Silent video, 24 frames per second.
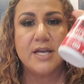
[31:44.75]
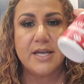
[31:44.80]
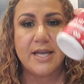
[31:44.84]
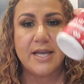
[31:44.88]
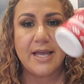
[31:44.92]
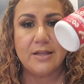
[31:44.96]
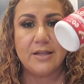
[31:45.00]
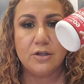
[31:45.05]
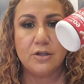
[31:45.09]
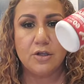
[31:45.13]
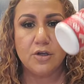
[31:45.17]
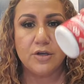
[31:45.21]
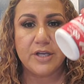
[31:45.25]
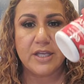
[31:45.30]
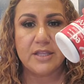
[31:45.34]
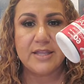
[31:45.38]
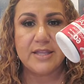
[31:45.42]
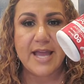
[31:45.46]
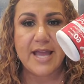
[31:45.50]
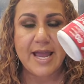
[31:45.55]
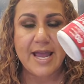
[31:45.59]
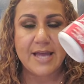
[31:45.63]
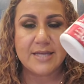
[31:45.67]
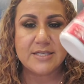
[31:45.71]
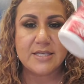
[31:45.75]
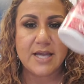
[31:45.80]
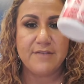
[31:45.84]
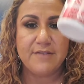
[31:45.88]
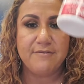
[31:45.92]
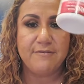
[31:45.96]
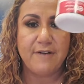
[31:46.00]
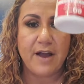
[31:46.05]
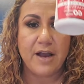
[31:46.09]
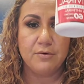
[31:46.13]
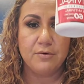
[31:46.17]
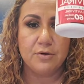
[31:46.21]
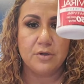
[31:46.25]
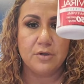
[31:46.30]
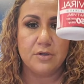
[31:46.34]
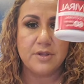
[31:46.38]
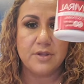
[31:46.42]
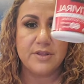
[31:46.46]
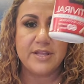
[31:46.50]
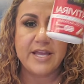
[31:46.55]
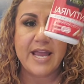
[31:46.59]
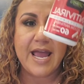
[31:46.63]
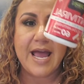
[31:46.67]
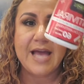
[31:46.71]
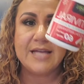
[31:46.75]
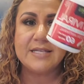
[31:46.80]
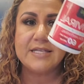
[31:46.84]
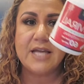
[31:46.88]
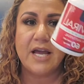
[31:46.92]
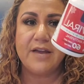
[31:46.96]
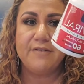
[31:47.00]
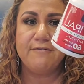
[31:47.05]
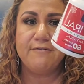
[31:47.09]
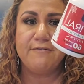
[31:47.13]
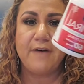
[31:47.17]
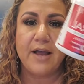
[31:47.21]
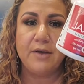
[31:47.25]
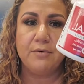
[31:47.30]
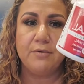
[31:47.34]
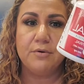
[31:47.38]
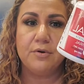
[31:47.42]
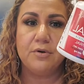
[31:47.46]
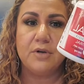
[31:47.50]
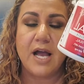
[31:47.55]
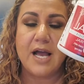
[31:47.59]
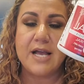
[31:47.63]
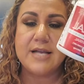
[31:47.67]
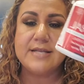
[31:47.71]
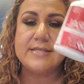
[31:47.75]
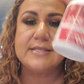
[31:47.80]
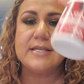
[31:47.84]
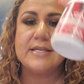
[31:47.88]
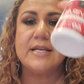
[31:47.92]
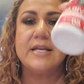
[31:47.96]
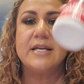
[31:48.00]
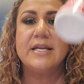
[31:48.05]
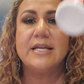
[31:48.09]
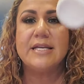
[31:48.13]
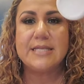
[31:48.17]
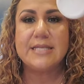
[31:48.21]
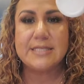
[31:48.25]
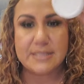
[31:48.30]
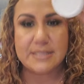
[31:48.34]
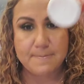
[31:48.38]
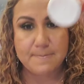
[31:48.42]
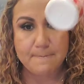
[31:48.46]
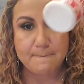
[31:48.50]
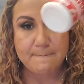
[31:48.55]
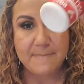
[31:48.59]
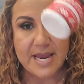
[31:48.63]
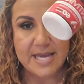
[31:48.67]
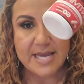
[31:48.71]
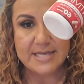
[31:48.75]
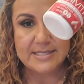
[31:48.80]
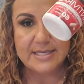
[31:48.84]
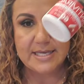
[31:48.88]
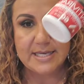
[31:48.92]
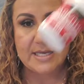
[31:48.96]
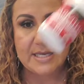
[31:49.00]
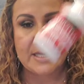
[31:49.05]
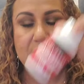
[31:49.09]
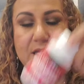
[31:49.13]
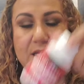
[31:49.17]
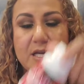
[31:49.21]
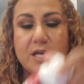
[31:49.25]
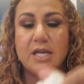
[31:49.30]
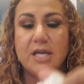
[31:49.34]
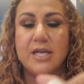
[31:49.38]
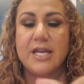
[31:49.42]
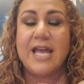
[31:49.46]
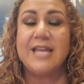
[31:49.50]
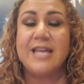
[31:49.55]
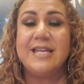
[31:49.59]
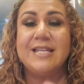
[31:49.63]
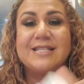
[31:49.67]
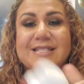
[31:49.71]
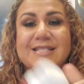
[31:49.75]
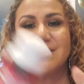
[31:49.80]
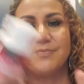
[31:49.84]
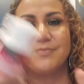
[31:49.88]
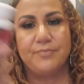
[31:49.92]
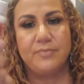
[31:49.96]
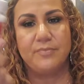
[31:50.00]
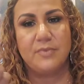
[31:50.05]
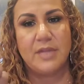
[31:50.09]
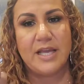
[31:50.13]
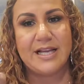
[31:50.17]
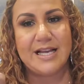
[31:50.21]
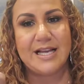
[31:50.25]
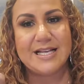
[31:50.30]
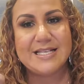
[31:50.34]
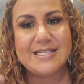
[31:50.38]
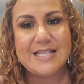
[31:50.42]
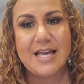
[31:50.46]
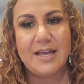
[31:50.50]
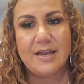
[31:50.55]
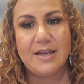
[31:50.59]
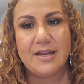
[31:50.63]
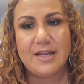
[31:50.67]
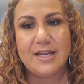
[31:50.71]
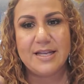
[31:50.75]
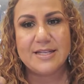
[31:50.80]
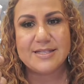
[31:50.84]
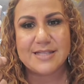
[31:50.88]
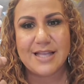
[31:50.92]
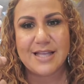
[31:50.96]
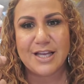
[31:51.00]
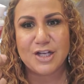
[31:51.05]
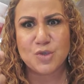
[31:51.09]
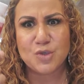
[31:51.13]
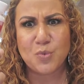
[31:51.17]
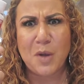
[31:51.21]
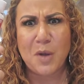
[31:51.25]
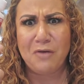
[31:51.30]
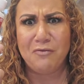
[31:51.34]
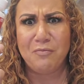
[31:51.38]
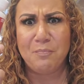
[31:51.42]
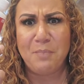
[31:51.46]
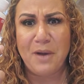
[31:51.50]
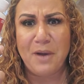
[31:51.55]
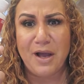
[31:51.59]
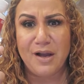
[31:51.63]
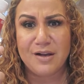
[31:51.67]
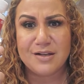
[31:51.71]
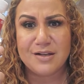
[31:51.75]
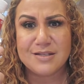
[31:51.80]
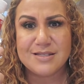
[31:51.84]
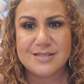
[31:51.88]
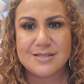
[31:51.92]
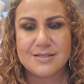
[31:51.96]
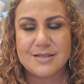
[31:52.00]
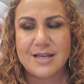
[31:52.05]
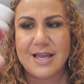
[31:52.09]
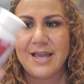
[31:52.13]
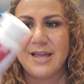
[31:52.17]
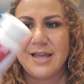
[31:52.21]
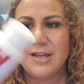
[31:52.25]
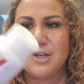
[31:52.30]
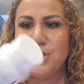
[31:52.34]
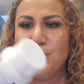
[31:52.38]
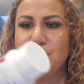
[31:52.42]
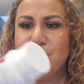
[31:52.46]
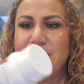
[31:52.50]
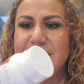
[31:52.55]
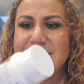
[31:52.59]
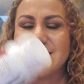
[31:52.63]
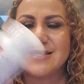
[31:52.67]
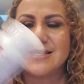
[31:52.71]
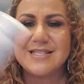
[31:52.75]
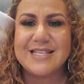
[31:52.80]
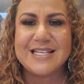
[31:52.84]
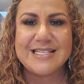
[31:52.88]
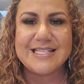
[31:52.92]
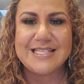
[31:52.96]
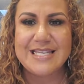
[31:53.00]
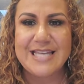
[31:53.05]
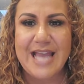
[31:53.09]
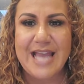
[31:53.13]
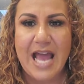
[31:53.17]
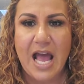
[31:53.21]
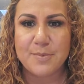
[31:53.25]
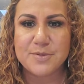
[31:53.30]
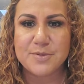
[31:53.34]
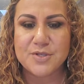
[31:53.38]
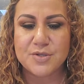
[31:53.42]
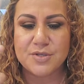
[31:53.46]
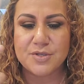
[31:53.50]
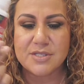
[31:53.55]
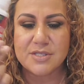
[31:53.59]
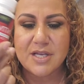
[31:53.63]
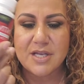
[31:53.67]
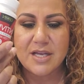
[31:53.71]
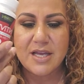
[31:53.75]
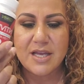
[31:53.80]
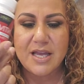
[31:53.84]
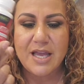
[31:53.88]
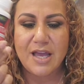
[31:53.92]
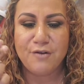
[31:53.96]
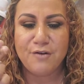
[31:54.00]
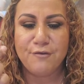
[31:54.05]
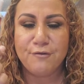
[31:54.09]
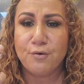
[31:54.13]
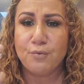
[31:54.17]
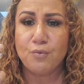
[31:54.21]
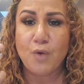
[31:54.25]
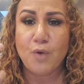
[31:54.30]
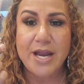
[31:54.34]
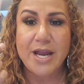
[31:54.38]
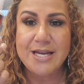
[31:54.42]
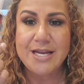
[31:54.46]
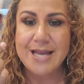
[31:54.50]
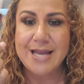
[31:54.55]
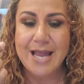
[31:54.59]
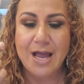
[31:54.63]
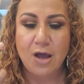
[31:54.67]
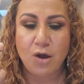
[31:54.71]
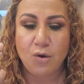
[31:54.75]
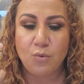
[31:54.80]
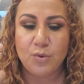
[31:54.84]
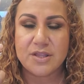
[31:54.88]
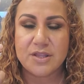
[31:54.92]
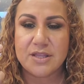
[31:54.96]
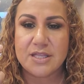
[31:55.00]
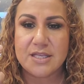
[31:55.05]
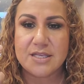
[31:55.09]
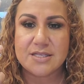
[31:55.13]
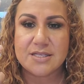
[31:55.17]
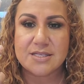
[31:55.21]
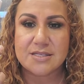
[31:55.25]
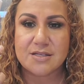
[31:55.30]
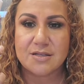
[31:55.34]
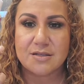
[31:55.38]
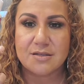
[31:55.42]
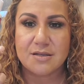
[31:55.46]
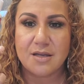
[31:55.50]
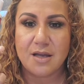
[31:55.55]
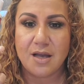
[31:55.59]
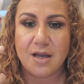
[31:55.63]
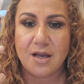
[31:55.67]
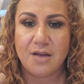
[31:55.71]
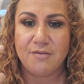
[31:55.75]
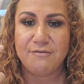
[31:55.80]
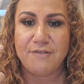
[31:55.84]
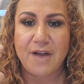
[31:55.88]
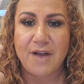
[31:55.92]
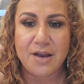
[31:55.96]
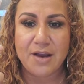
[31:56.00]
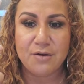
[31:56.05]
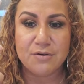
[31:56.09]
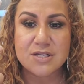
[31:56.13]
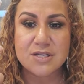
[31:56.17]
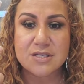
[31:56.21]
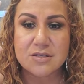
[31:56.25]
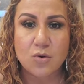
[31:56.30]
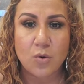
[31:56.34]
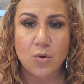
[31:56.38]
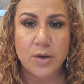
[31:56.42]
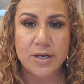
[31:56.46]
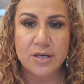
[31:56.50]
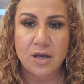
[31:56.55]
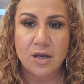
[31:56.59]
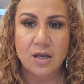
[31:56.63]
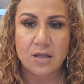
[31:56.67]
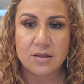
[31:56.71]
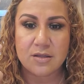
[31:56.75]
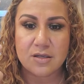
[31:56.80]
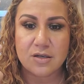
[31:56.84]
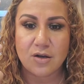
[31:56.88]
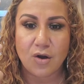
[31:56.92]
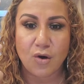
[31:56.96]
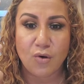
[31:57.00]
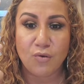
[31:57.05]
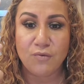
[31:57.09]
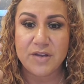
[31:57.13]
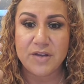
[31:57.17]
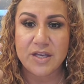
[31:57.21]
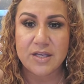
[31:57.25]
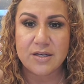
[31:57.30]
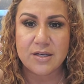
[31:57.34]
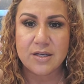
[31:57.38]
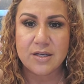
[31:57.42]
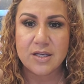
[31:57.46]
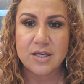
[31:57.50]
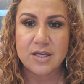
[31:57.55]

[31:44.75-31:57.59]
and look at the antiviral. The antiviral, guys, is amazing. And it's, like I said, it's like $12 and you get 60 capsules. And for right now with this virus going on, the COVID,